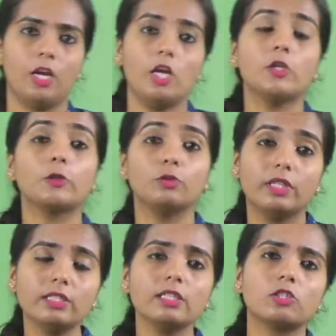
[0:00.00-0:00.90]
So
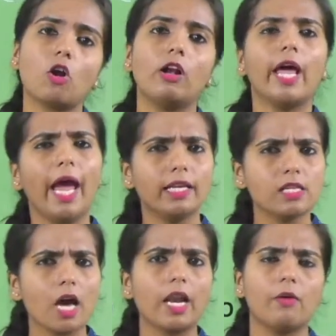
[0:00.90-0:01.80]
this is called as
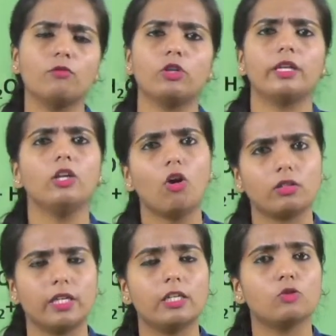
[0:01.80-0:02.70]
our amphoteric
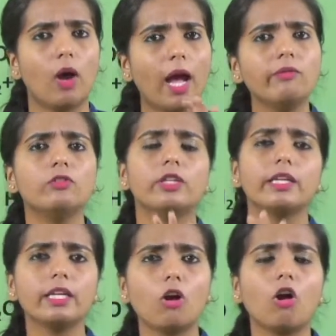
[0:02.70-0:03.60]
oxide. So
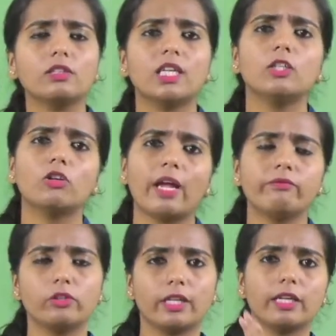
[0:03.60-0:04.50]
amphoteric oxide or
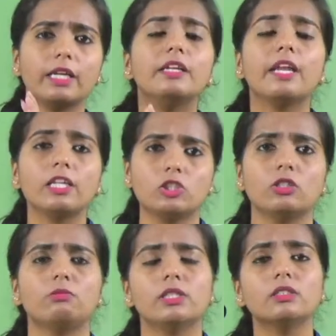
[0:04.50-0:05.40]
amphoteric in nature
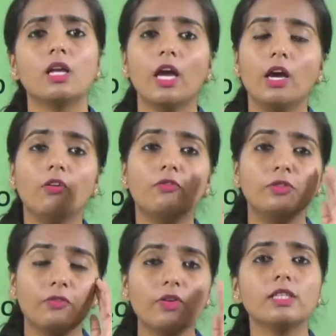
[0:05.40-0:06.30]
means the
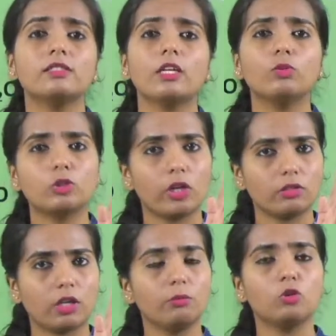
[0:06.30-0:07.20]
first thing which you have to
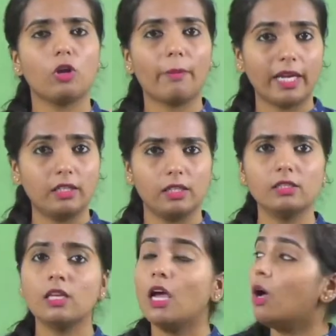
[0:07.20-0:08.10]
come to your mind is
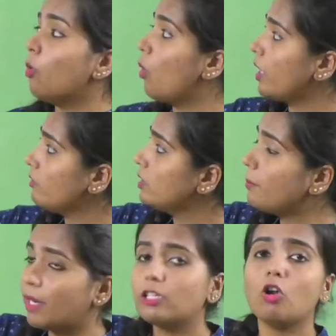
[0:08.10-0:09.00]
whatever the
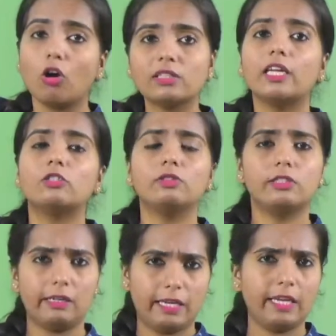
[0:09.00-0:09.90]
metal oxides which you
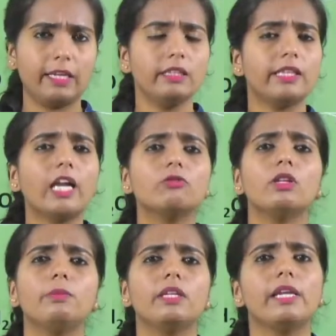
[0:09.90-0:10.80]
are taking, that will
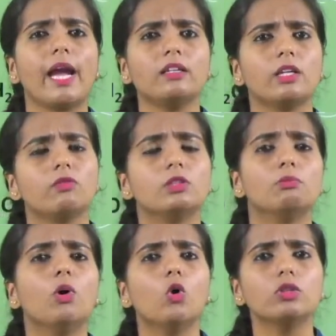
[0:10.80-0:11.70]
be reacting with
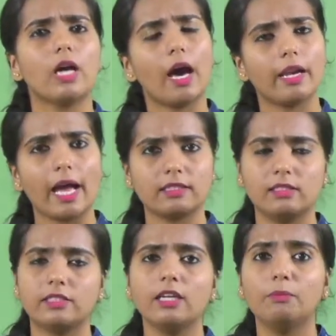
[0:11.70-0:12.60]
both our acids
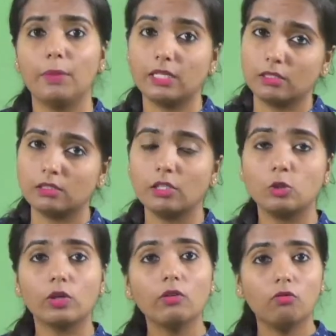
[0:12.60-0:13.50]
and bases to
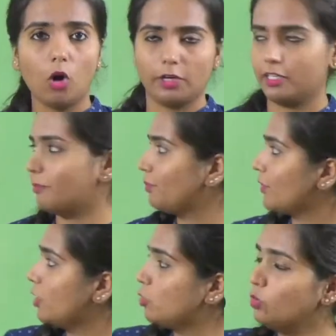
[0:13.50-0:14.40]
give what?
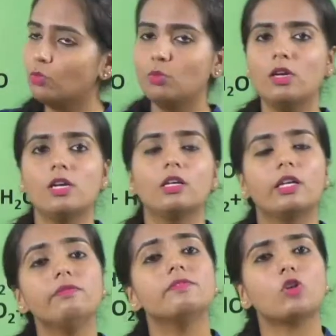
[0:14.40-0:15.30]
To
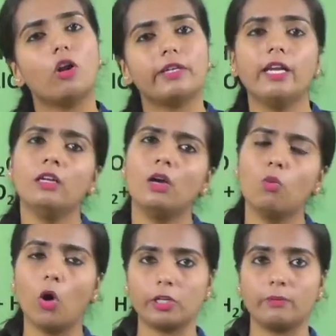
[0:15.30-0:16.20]
give salt and
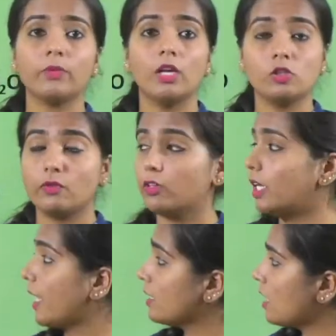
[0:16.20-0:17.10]
water. So for
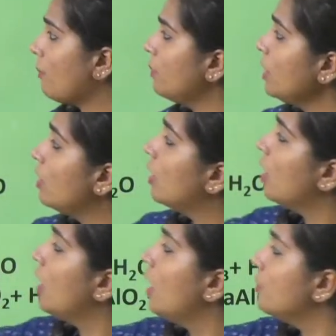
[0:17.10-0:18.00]
that example,
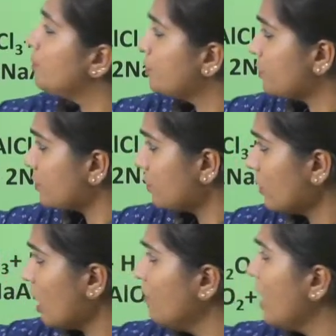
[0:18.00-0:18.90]

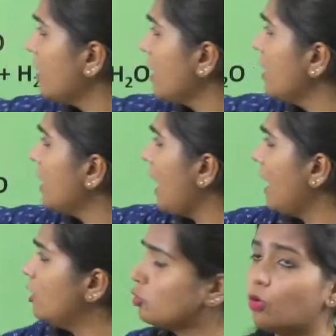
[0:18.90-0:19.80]
we are taking
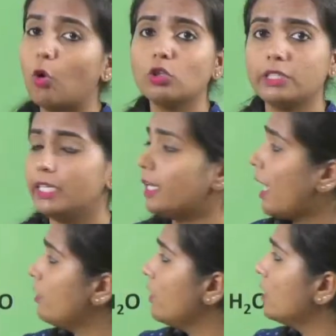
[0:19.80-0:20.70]
Al2O3
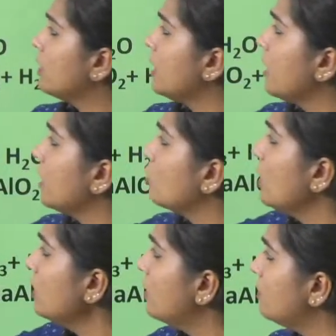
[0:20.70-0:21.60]
and we are treating it
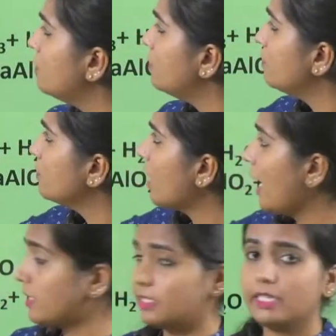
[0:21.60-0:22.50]
with
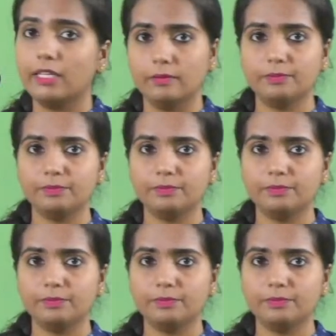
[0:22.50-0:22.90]
HCl,